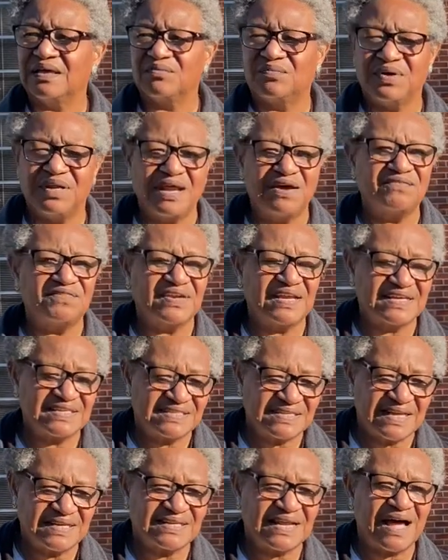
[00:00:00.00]
Whenever they
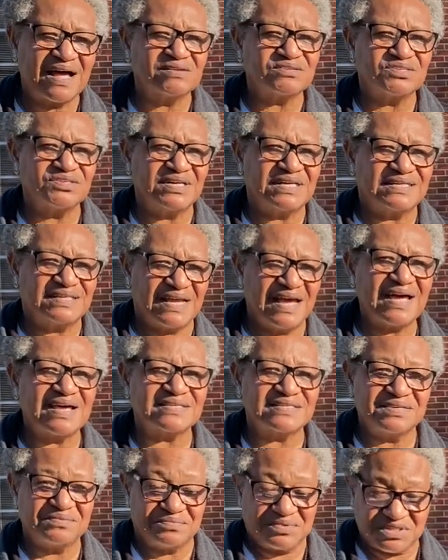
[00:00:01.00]
sat down to a
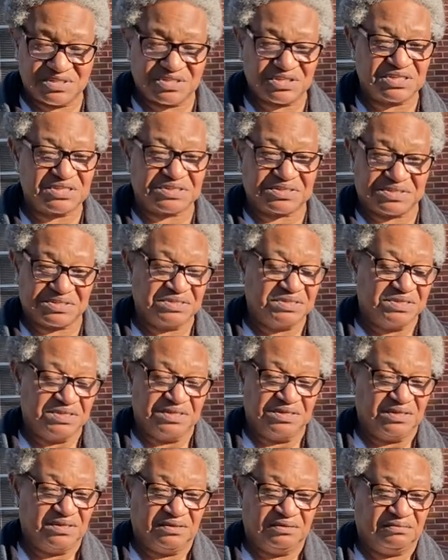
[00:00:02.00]
desk, it was just
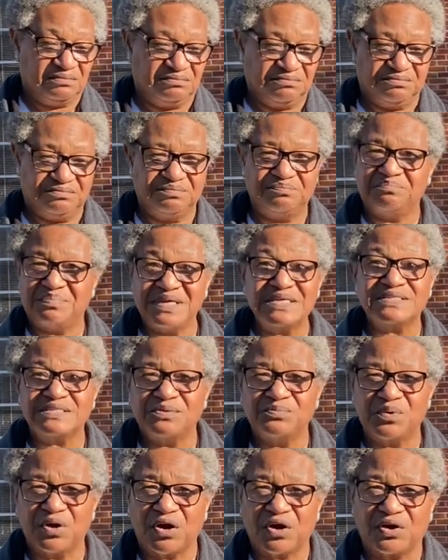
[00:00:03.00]
busy
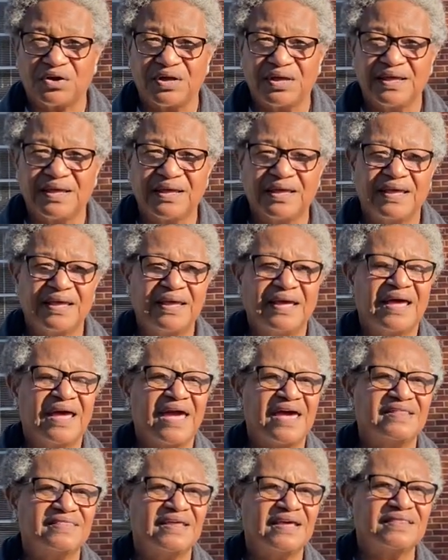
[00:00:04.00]
work.
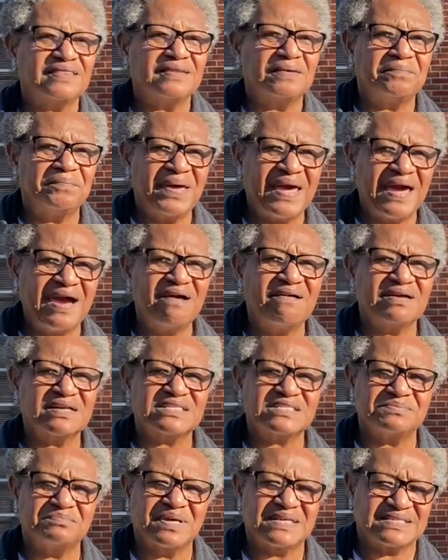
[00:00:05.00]
And then the
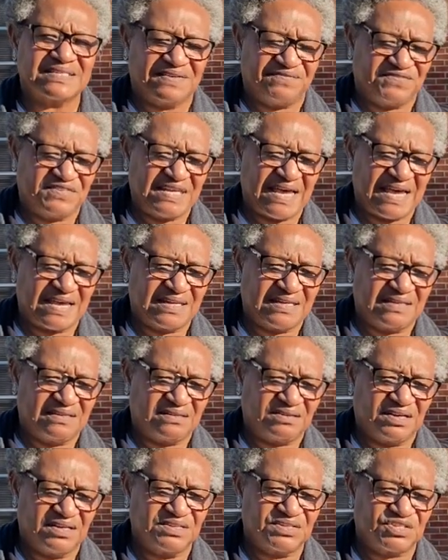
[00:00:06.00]
parents must have taken
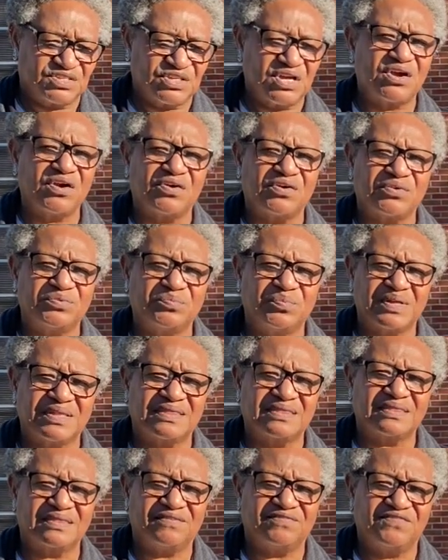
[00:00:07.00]
concern with
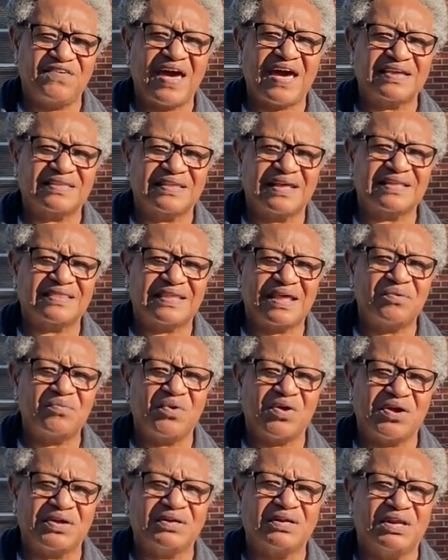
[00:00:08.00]
the fact that they
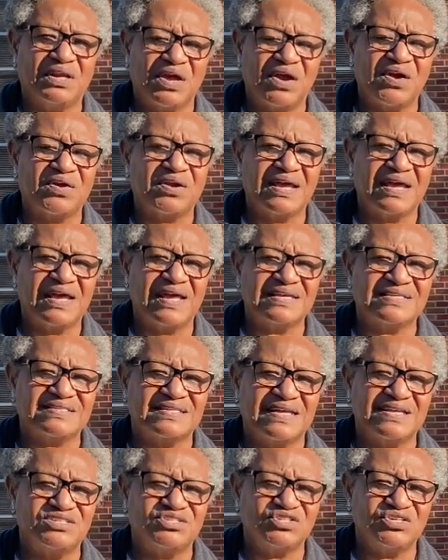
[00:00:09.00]
weren't learning as
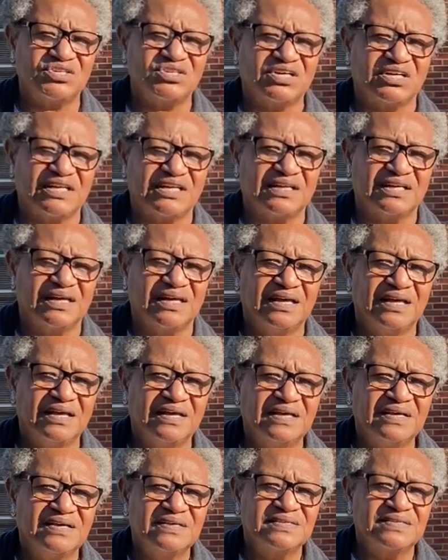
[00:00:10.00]
they should.
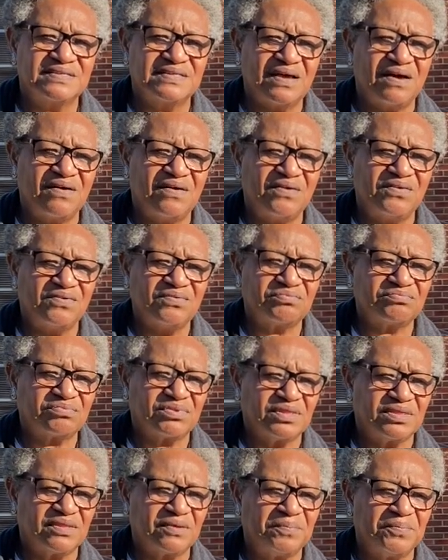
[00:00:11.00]
So
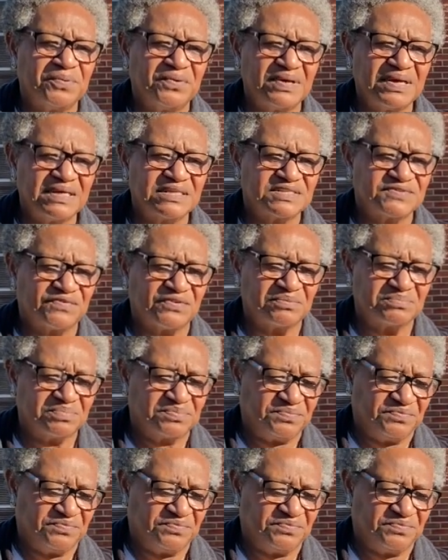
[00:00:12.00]
the priest from